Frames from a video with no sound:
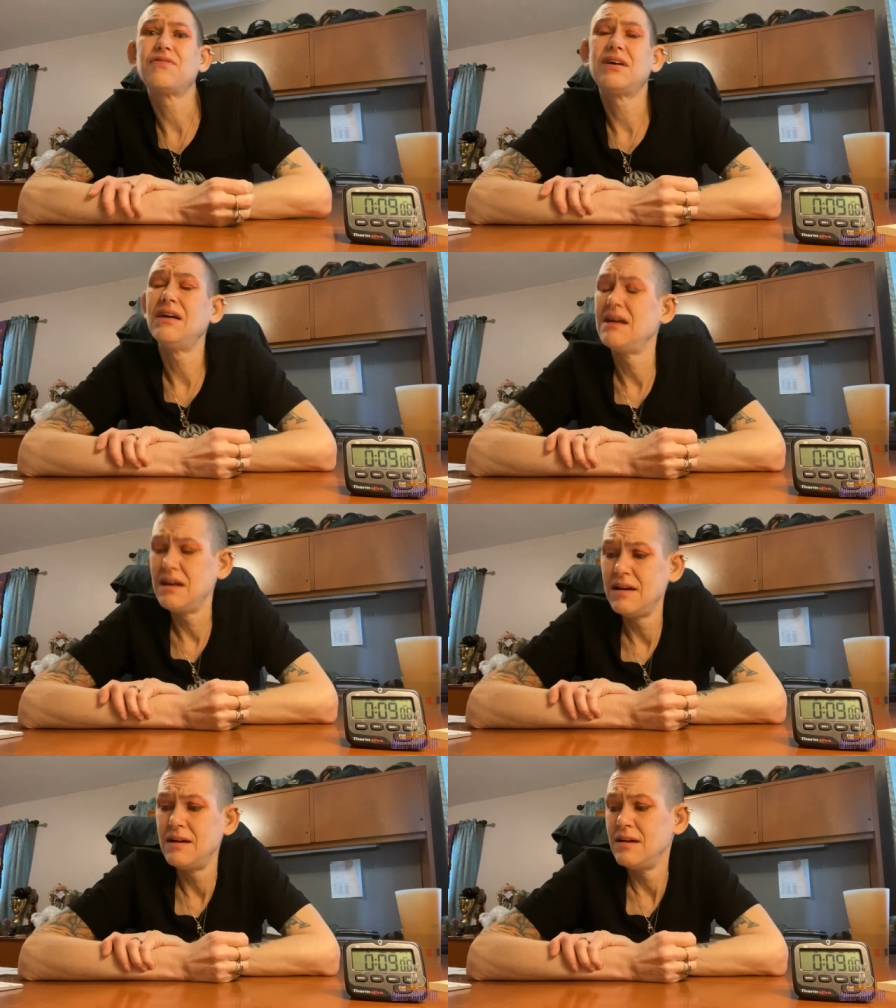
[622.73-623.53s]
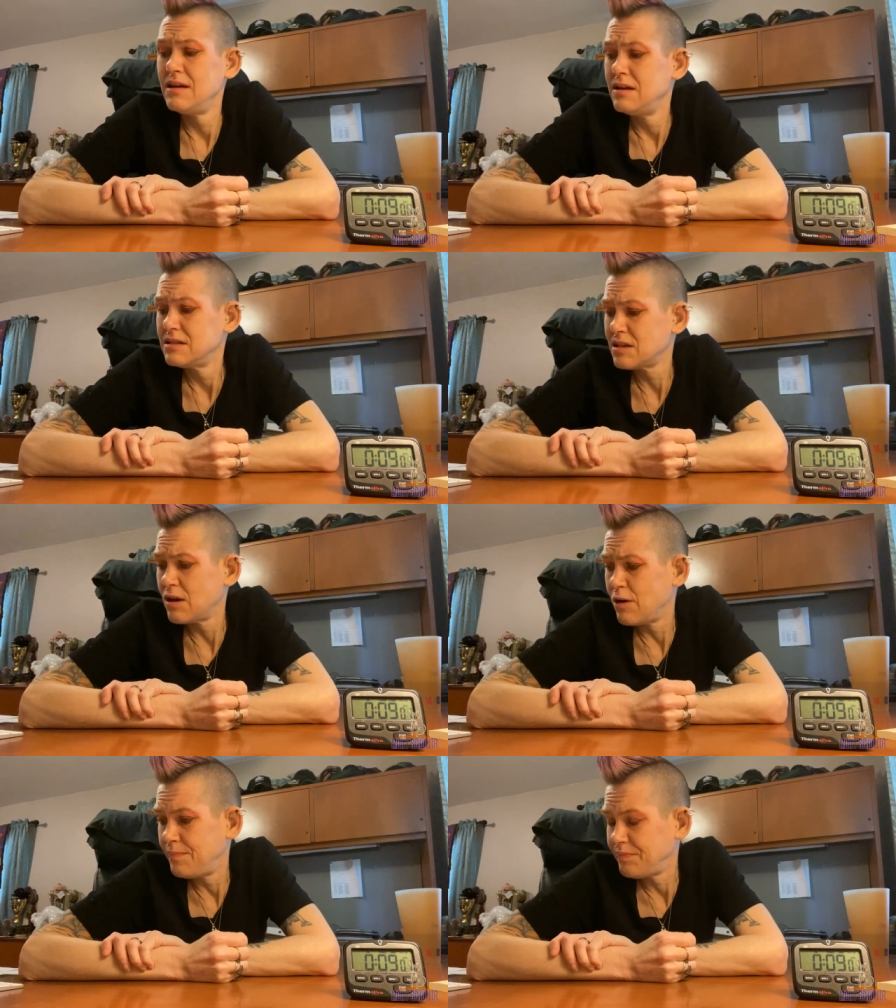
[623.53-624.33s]
left.
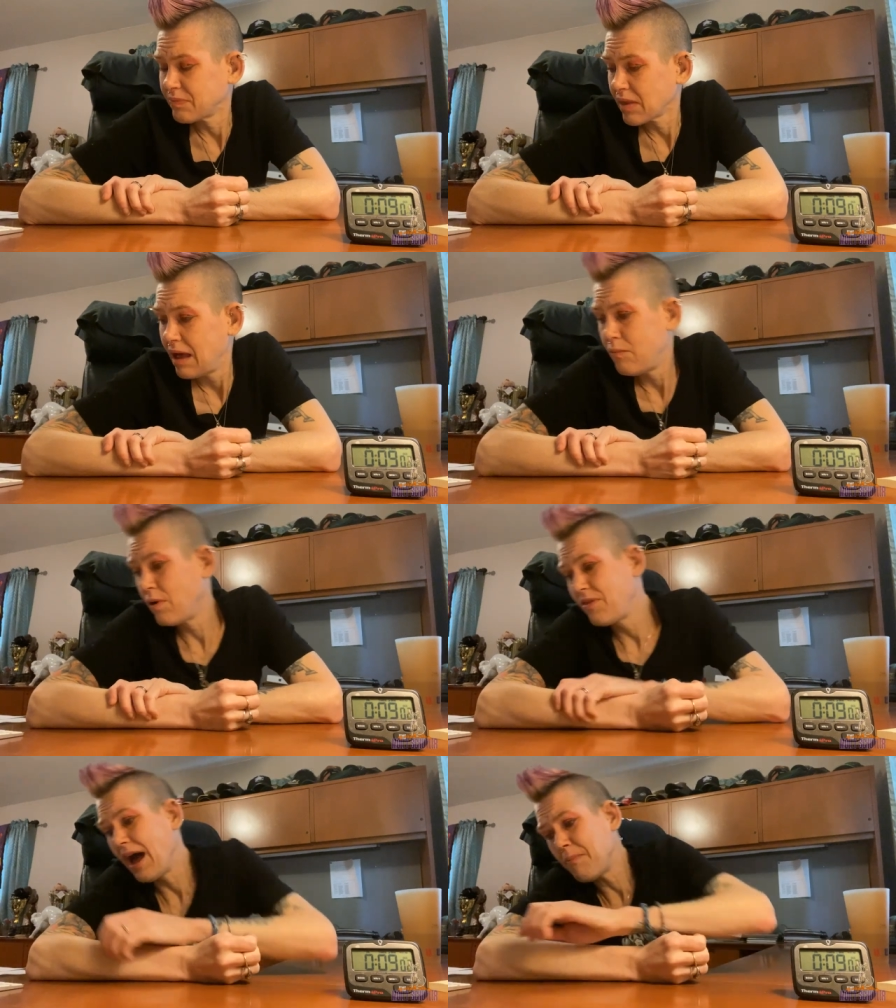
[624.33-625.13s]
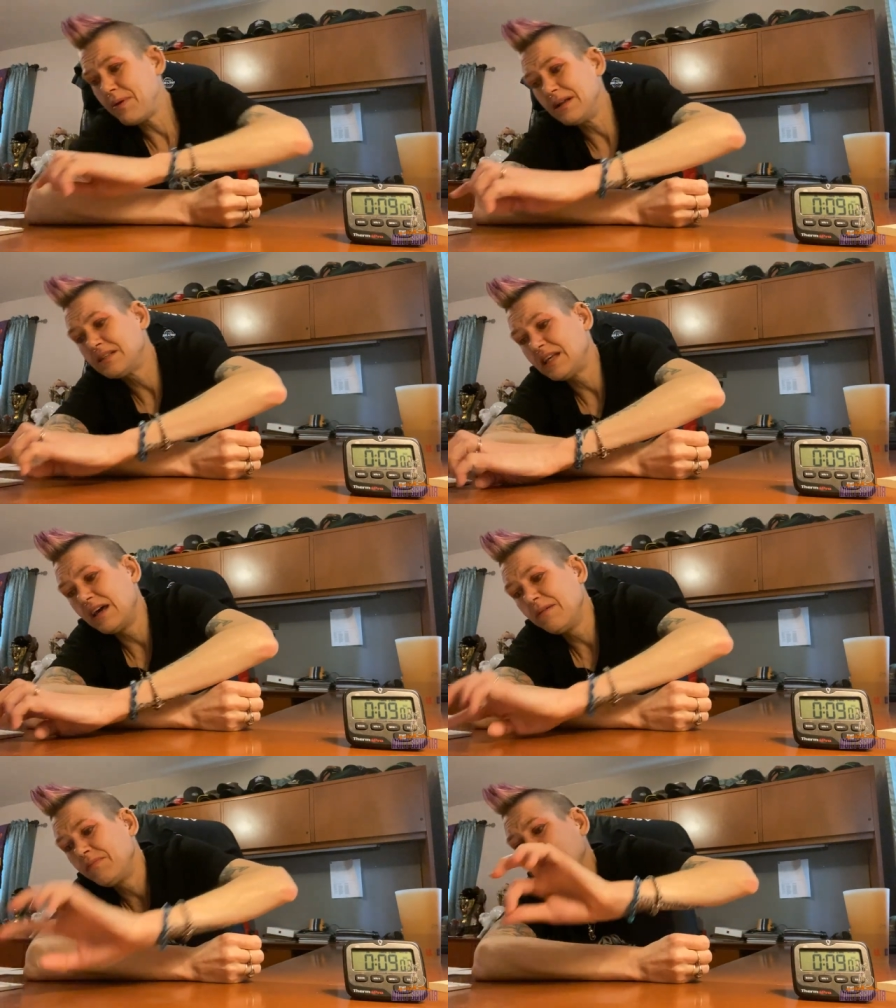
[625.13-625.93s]
So with that being
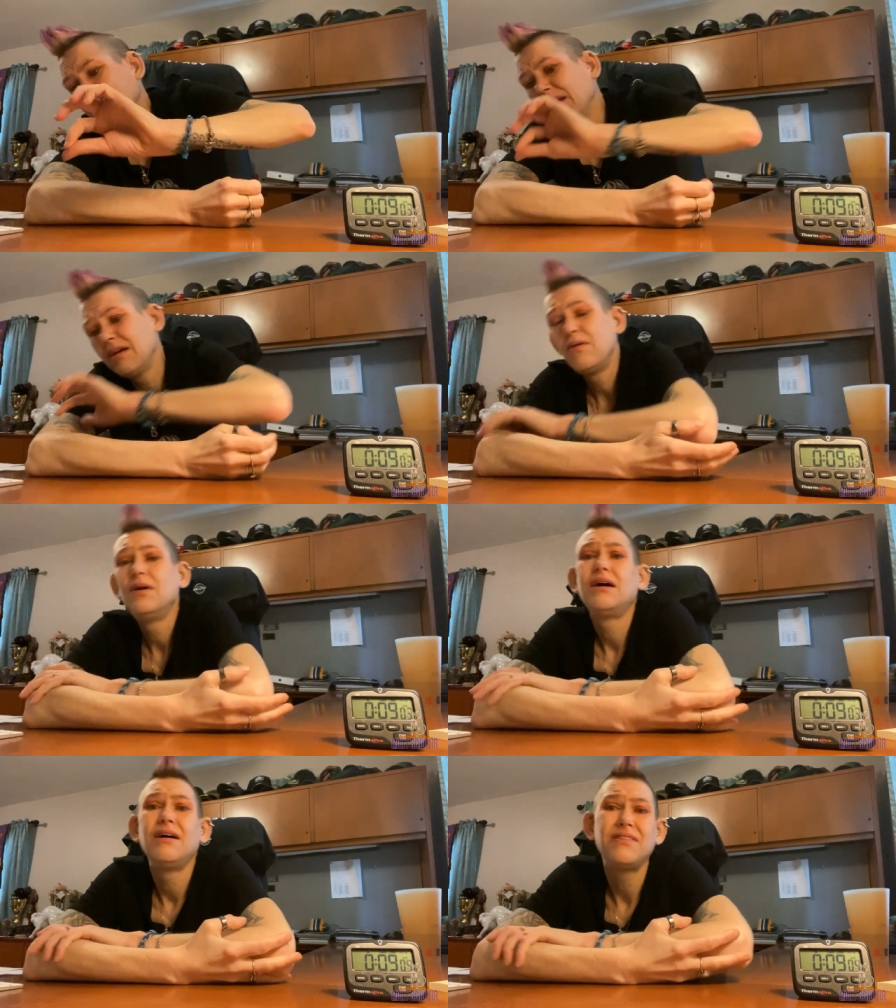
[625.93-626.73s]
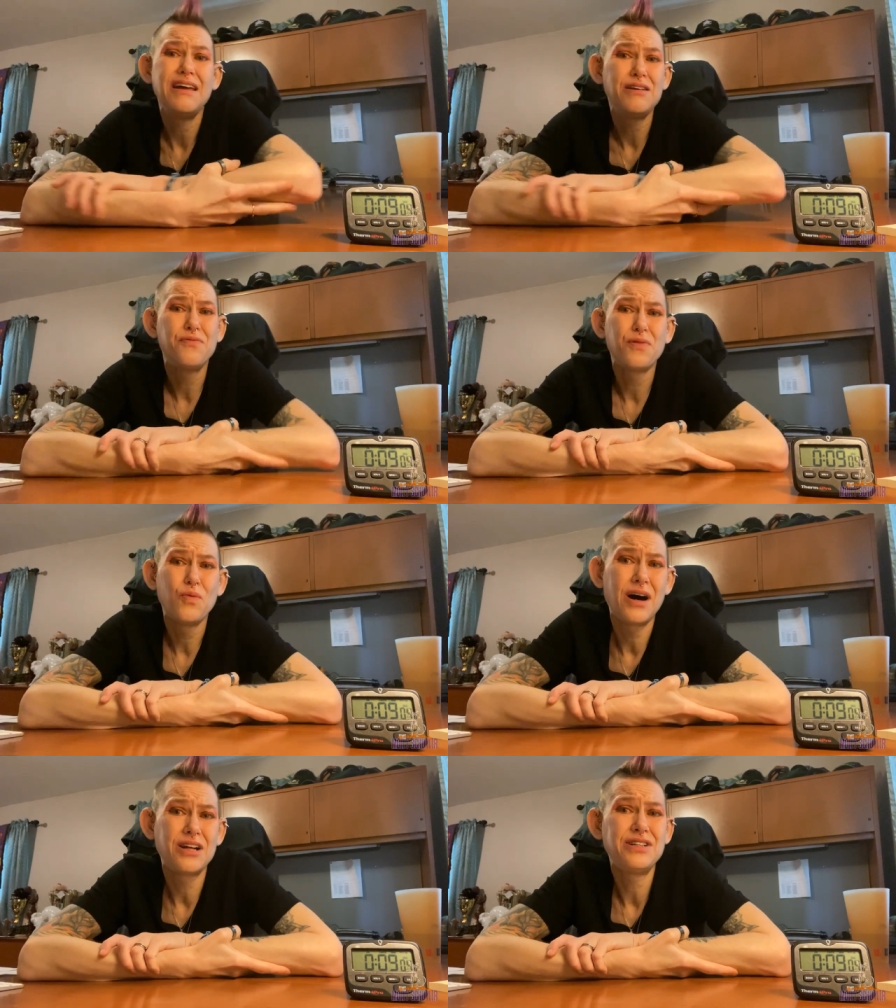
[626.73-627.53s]
said, thank you
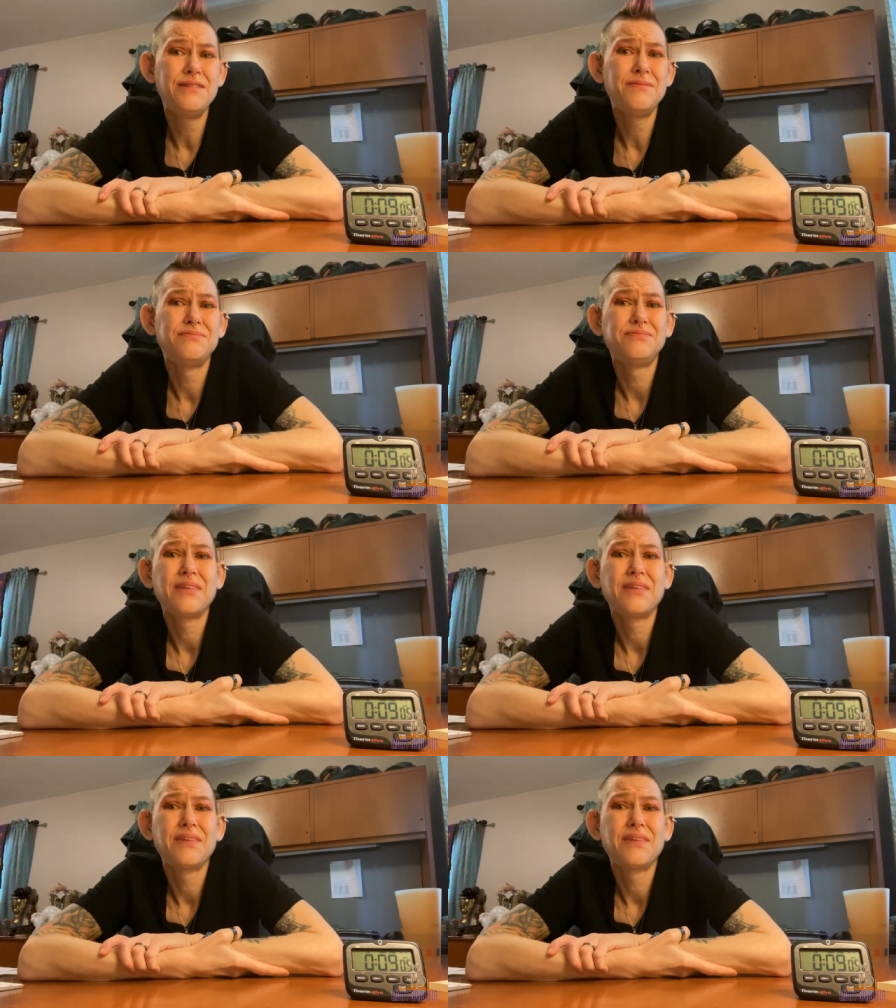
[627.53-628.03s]
for watching.